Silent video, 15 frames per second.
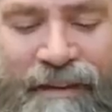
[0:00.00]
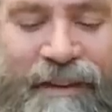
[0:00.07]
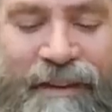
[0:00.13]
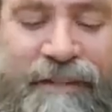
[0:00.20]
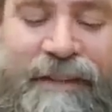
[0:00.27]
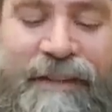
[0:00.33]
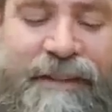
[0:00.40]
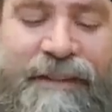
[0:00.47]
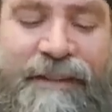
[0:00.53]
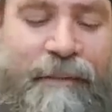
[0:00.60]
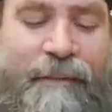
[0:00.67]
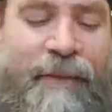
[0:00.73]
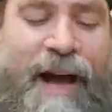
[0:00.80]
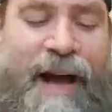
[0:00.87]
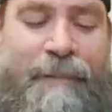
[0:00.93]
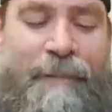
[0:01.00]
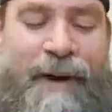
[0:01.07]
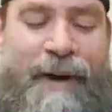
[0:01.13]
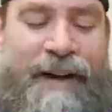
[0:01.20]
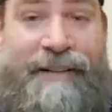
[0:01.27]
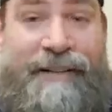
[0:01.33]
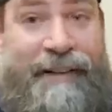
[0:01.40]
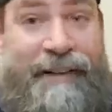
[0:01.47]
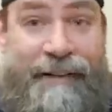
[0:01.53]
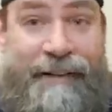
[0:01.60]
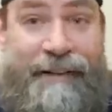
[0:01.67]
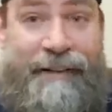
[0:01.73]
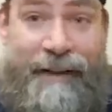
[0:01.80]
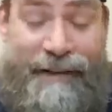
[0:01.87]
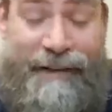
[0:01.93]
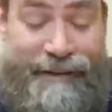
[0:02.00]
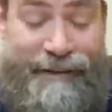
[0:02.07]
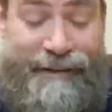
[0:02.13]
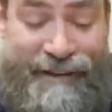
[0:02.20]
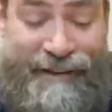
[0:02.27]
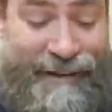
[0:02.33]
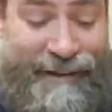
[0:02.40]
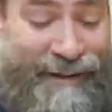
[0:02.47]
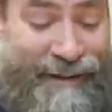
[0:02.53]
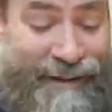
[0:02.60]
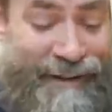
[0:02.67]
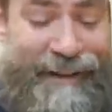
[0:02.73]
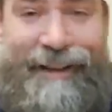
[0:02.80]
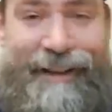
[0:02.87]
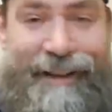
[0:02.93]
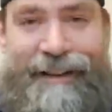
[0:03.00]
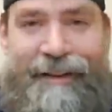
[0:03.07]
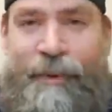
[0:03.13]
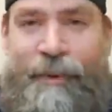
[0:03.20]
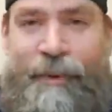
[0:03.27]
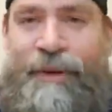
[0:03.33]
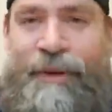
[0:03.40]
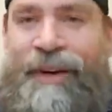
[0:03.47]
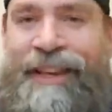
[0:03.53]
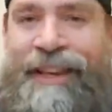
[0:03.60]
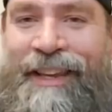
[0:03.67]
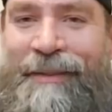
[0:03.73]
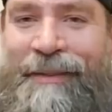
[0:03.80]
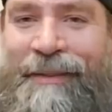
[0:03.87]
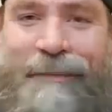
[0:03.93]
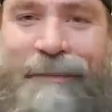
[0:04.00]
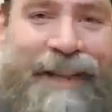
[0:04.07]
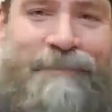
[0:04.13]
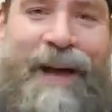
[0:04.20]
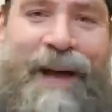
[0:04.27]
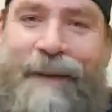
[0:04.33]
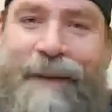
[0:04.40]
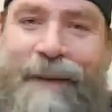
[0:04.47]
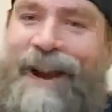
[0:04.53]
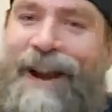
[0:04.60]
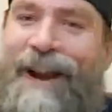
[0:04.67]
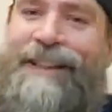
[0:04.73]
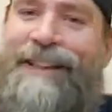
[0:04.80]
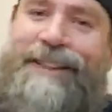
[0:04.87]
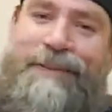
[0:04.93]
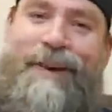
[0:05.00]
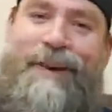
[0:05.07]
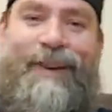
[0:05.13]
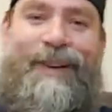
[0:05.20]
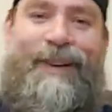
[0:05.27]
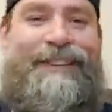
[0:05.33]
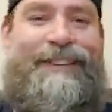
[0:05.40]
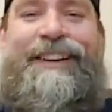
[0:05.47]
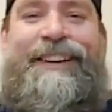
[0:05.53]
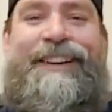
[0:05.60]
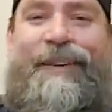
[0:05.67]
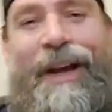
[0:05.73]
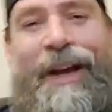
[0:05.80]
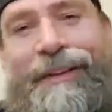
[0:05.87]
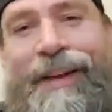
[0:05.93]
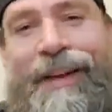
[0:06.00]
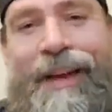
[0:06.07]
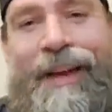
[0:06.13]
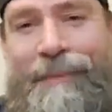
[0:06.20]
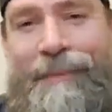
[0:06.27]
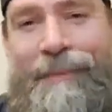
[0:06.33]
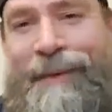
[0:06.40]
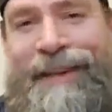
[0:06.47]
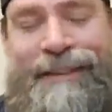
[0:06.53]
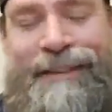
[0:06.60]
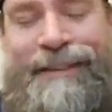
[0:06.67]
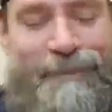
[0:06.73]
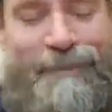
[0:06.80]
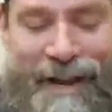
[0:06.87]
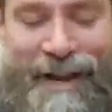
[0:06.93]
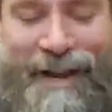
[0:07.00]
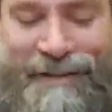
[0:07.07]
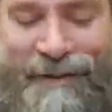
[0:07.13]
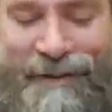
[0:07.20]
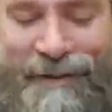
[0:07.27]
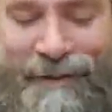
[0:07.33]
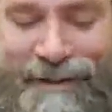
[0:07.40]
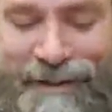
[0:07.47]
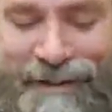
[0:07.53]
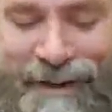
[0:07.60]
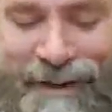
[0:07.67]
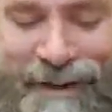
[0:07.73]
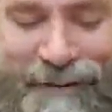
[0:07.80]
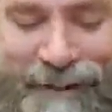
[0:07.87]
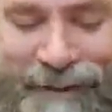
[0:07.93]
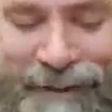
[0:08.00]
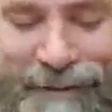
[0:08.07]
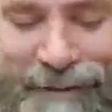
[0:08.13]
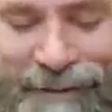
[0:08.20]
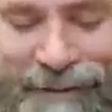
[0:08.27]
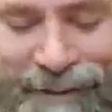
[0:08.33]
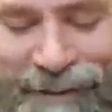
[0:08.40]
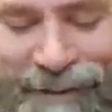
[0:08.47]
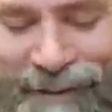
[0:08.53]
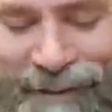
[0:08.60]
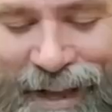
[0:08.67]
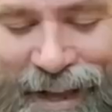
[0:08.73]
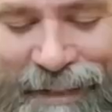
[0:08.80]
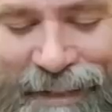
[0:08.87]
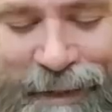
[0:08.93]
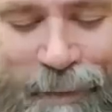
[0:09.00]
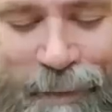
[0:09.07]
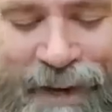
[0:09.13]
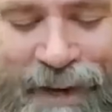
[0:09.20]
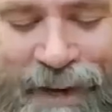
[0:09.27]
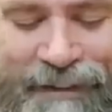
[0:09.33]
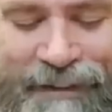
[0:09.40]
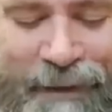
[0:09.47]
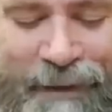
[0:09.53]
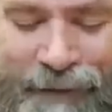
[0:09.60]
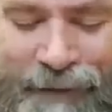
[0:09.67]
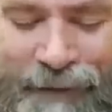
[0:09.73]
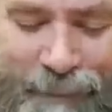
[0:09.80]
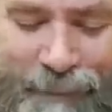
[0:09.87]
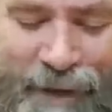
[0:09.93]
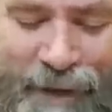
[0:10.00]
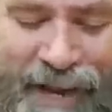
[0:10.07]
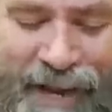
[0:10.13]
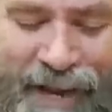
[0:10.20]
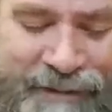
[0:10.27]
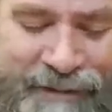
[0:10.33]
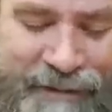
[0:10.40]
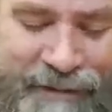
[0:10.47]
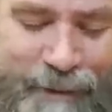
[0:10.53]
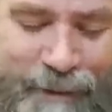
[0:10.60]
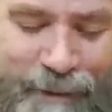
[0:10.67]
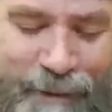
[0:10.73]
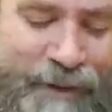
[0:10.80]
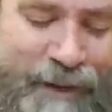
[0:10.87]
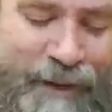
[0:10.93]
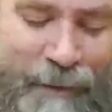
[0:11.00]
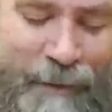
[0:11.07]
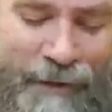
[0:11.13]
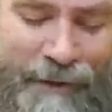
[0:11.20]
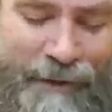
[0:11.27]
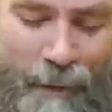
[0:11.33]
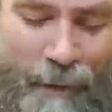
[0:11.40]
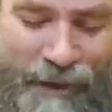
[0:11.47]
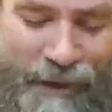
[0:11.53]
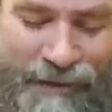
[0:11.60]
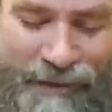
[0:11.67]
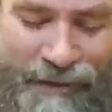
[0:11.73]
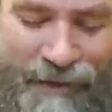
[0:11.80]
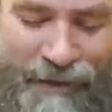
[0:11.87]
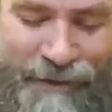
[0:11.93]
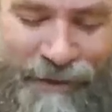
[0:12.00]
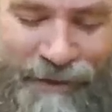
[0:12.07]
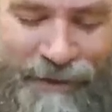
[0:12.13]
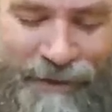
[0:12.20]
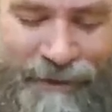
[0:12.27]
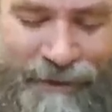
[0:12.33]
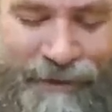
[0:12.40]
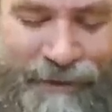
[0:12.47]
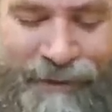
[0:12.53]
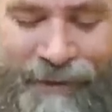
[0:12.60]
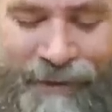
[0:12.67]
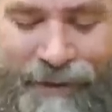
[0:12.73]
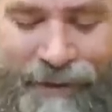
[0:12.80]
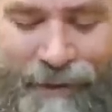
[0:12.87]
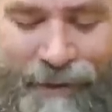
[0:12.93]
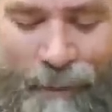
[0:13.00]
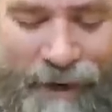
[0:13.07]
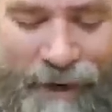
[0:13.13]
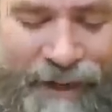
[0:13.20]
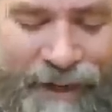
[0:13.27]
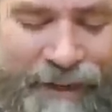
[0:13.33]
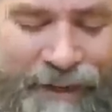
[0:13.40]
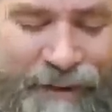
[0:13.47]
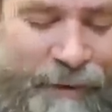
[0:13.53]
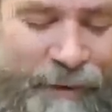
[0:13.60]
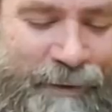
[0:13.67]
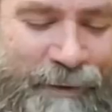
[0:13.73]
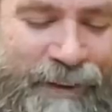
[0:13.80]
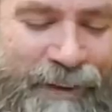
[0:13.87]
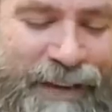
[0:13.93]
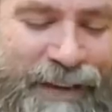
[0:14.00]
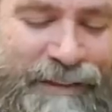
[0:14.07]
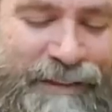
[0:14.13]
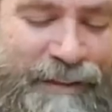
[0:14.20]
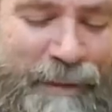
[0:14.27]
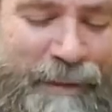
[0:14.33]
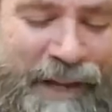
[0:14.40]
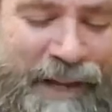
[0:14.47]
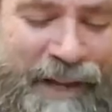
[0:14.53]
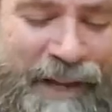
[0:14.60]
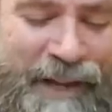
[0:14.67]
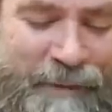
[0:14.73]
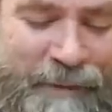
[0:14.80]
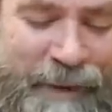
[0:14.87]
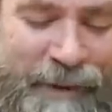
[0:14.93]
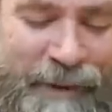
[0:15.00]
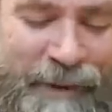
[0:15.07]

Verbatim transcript: It's got the pop rocks in it. Like, when you're a kid, man, pop rocks. Come on, you know. I maybe it's my generation. I don't know. I think Brian's close enough to my age. I'm only I'm only 40, so I don't know where he relates to my age, but